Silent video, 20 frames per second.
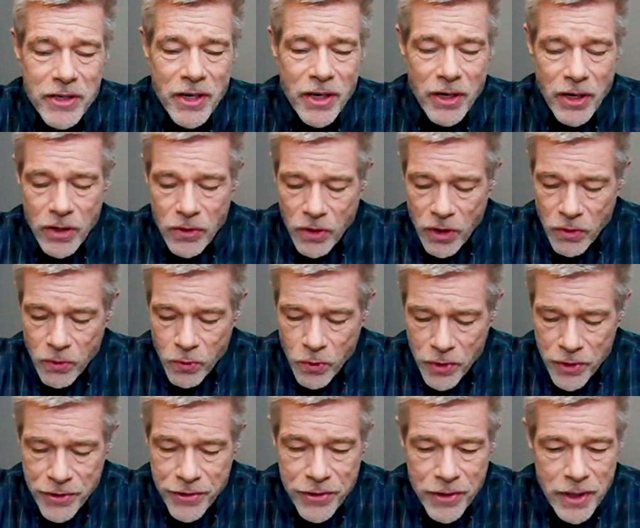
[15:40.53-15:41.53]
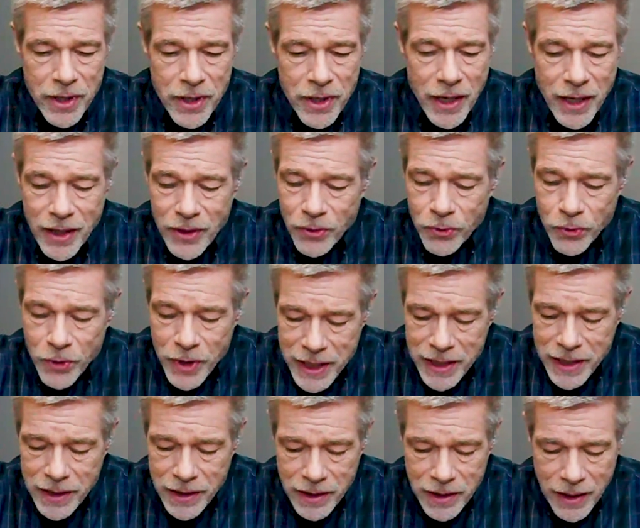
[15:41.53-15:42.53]
are worth
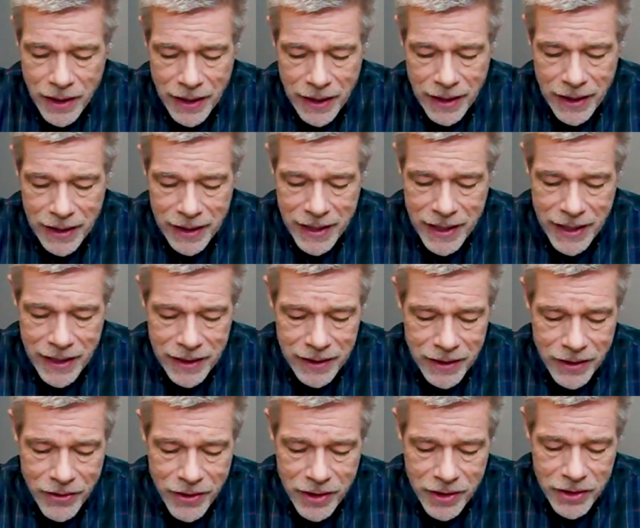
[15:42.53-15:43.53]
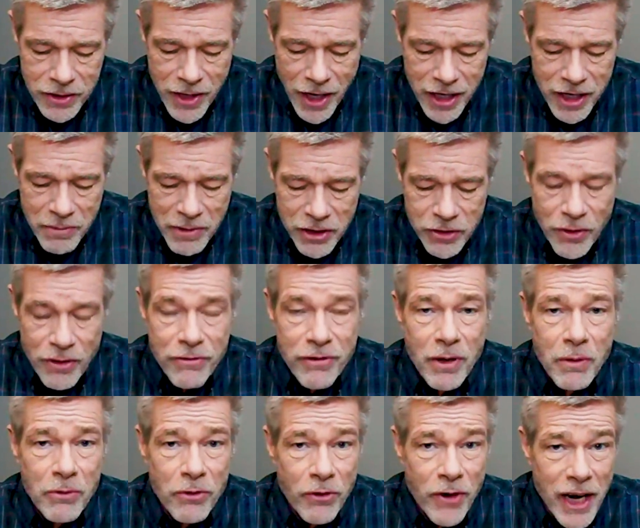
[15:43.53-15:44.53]
reading. Again, the documentary
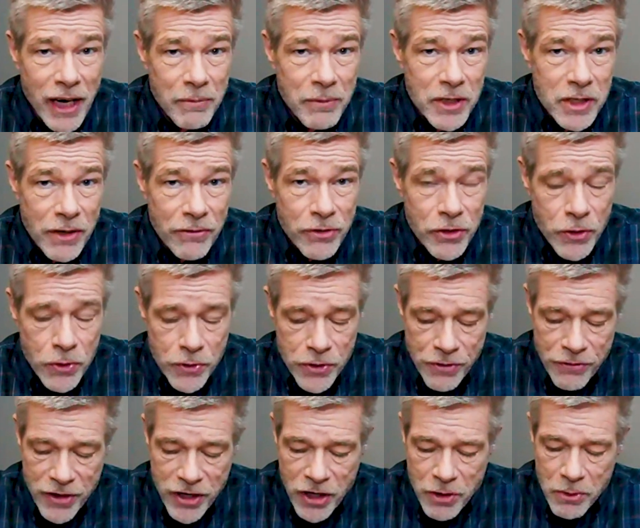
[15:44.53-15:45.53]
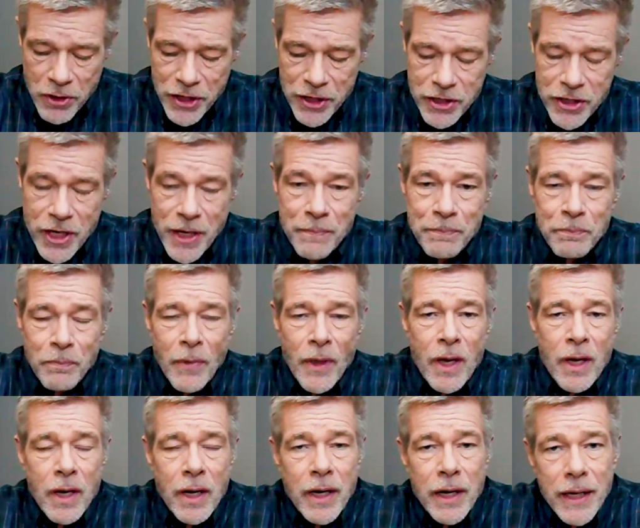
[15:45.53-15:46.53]
film Fragments of Truth available at
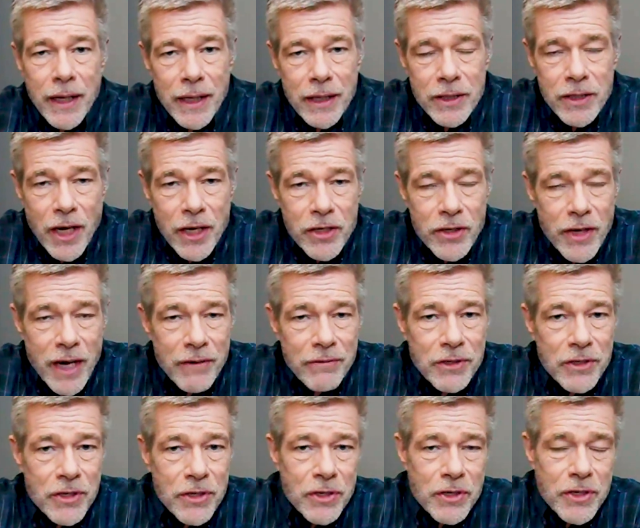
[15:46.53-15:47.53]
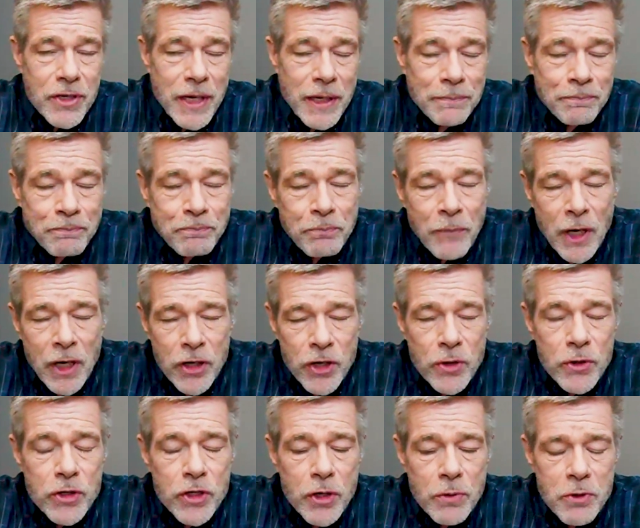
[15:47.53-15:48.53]
Dr. Evans's
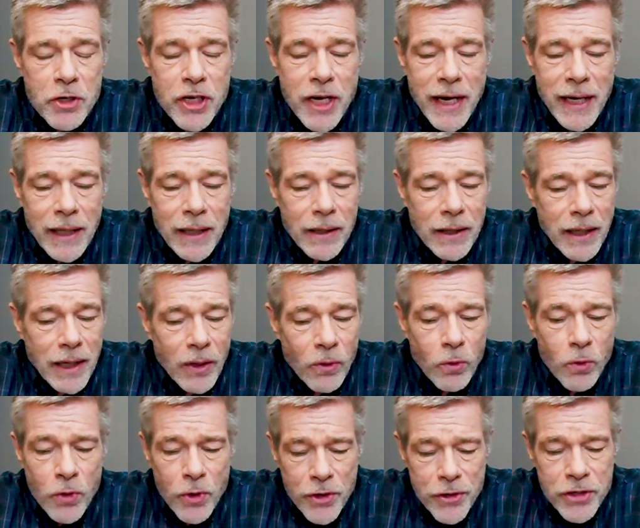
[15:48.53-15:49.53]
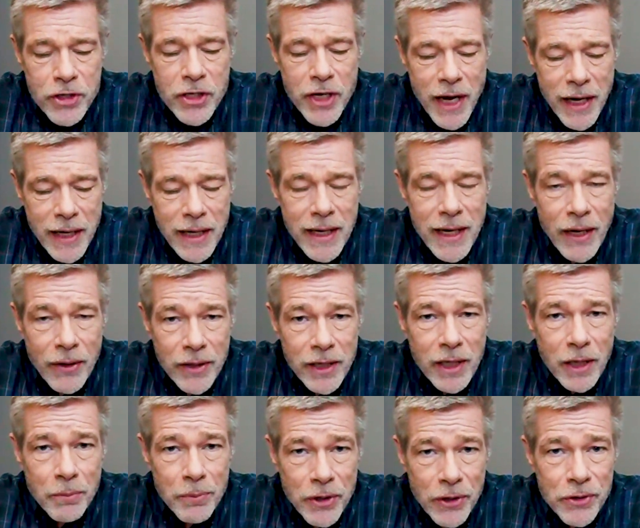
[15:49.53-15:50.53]
YouTube channel, worth checking out.
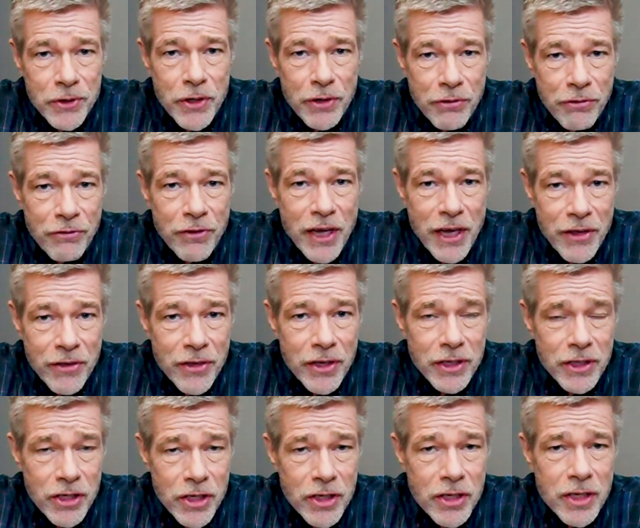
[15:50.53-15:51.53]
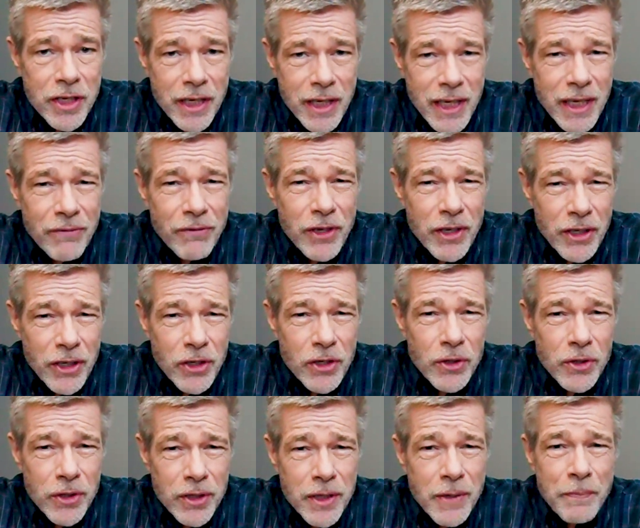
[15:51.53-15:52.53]
It'll build your faith and just to give you a
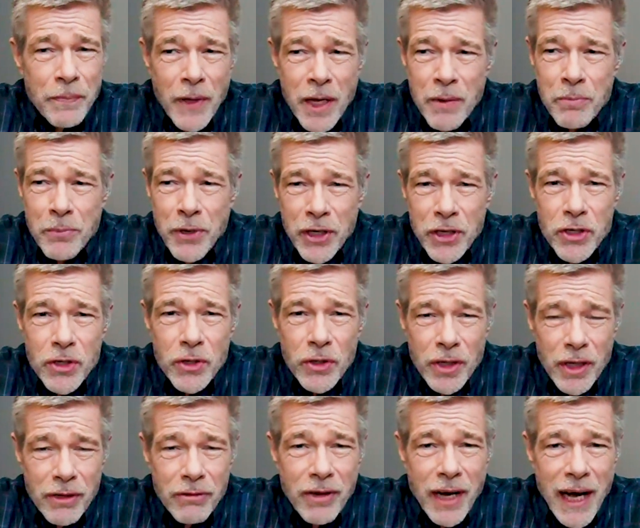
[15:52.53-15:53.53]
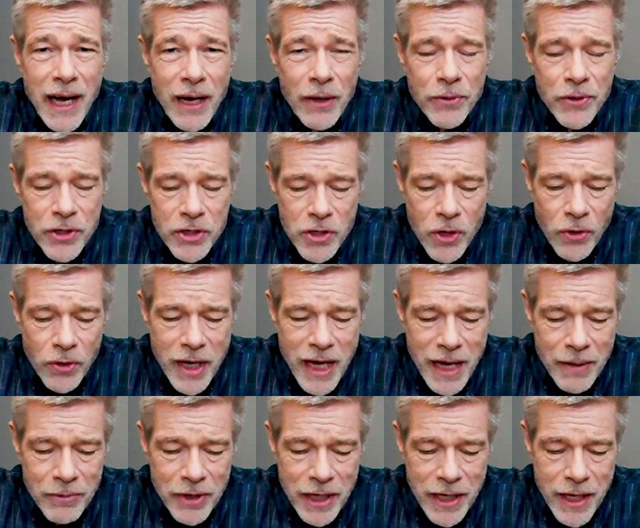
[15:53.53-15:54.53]
good picture of how this all
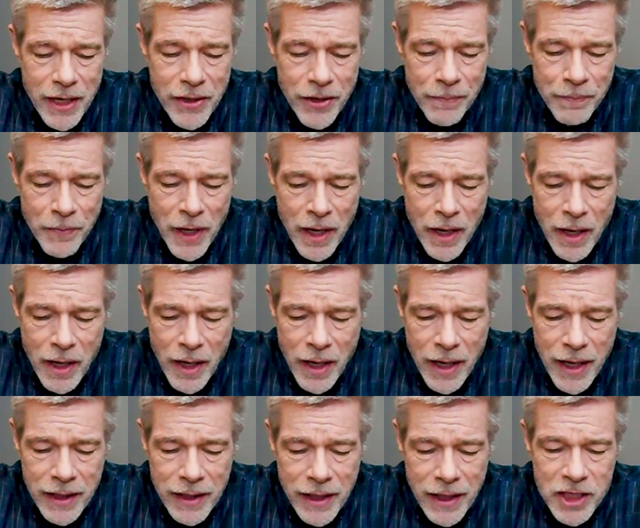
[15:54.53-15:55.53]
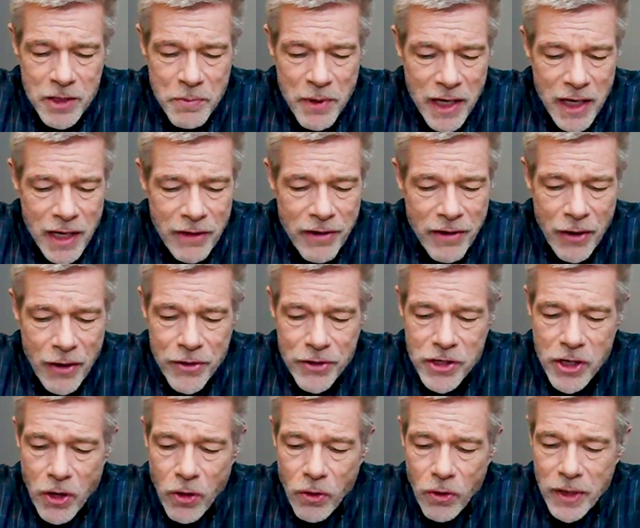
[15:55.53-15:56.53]
came together. And speaking of how this
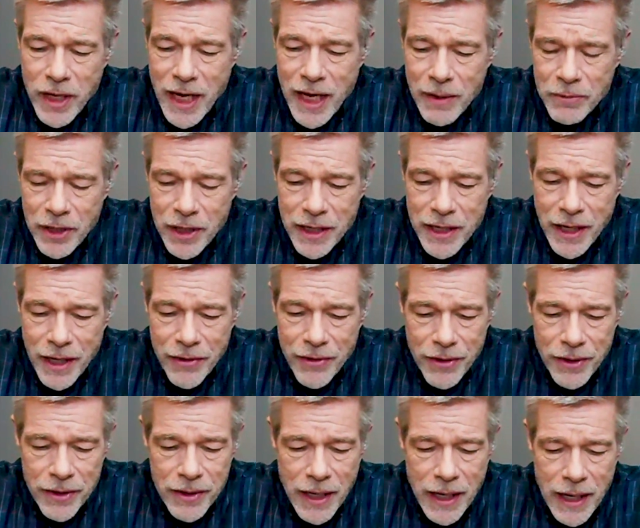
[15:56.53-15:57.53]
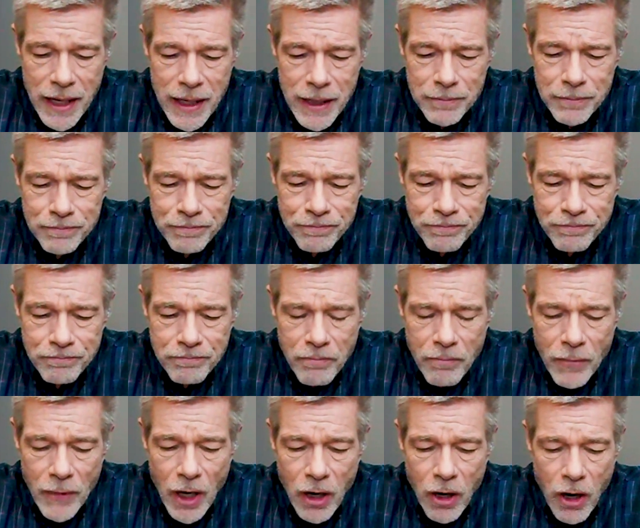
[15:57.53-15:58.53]
all came together,
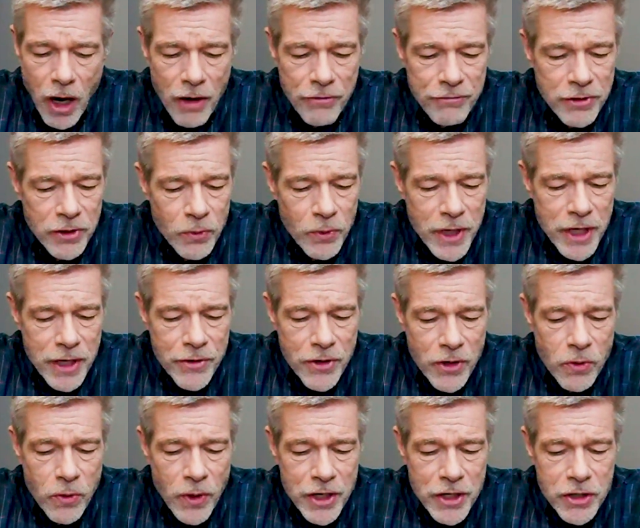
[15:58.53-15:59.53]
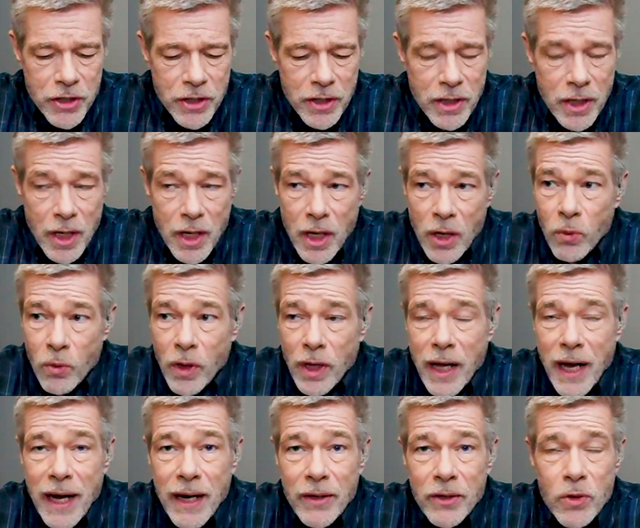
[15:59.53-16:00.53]
often we hear the question, well,
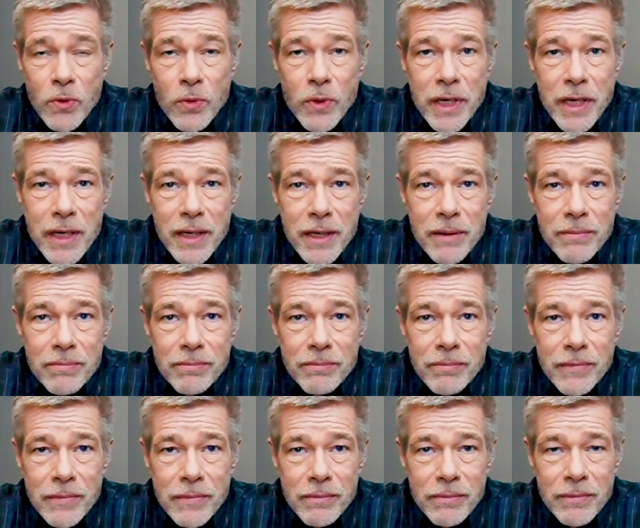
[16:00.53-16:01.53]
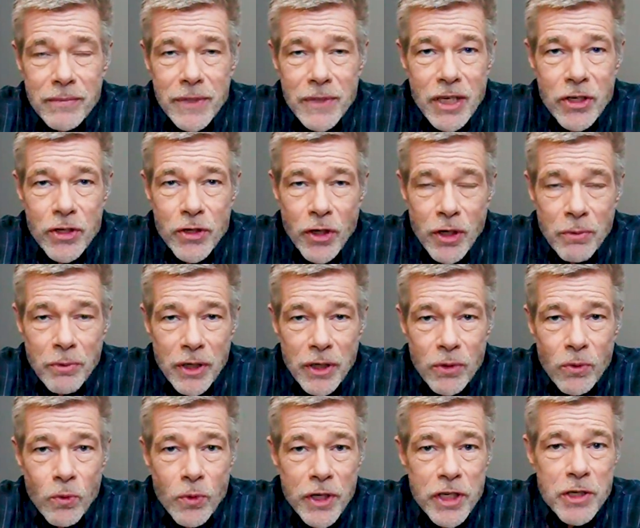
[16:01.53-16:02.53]
how do we
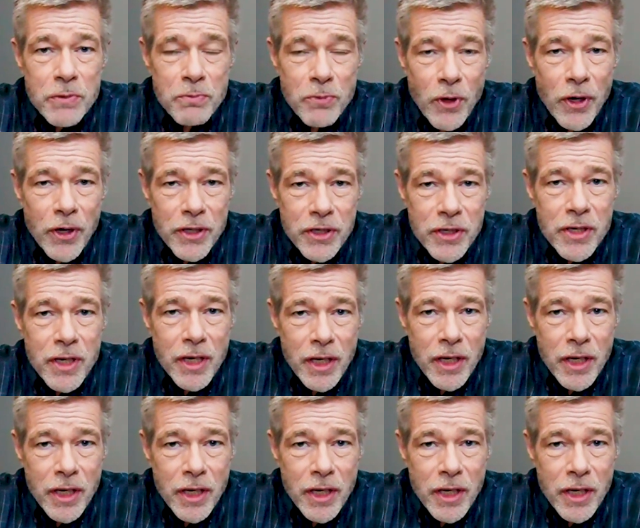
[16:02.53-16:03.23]
determine which books,